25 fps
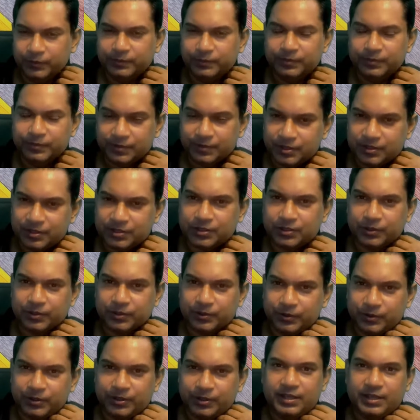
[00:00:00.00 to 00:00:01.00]

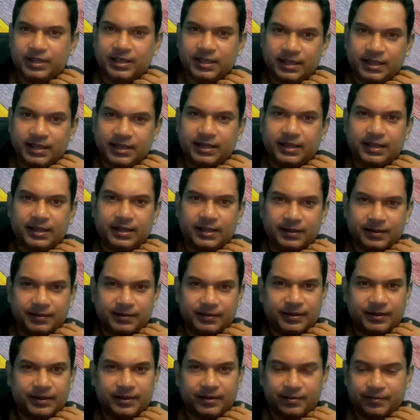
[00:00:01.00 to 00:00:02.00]
So I
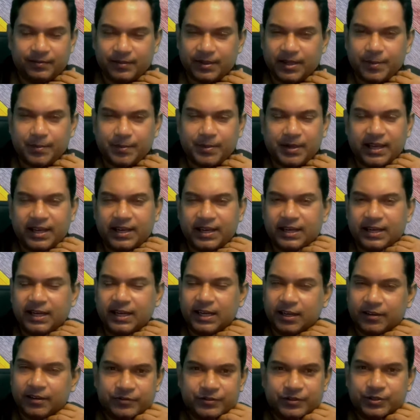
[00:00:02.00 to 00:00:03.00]
mean, I'd
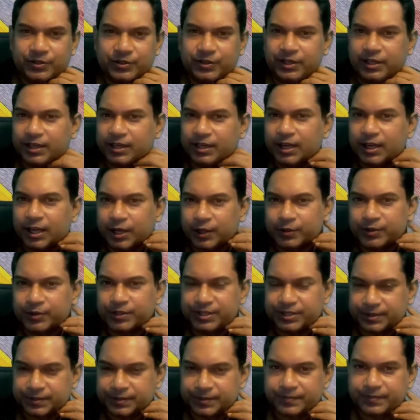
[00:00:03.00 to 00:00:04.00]
love to hear
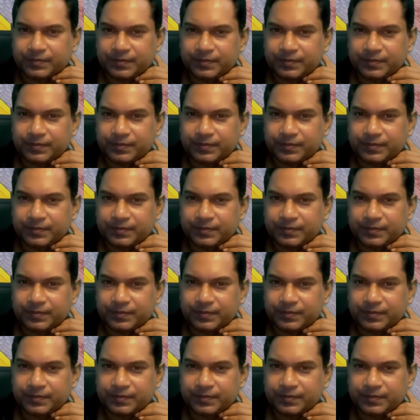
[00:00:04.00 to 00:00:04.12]
counter.